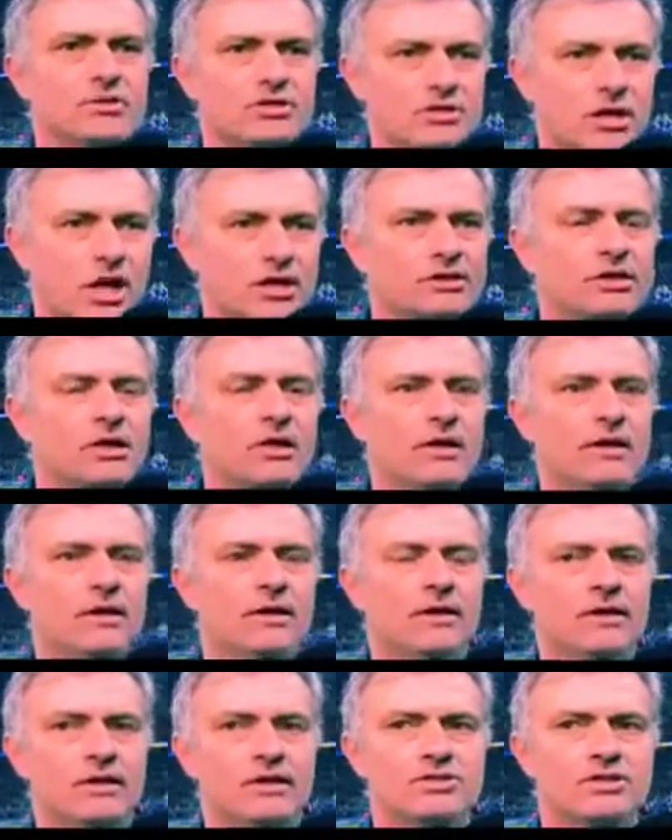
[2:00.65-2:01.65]

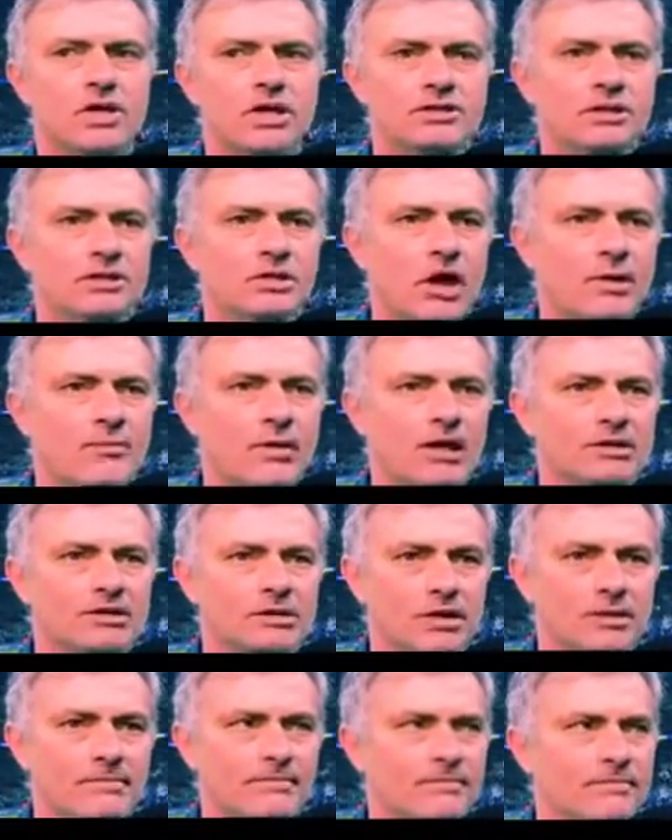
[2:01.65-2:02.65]
It's not a normal
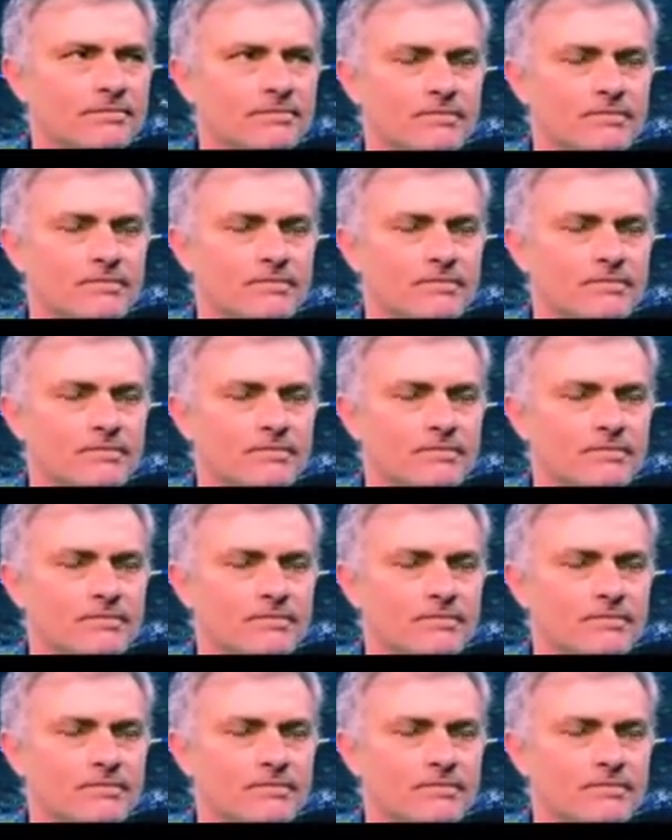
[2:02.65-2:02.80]
team,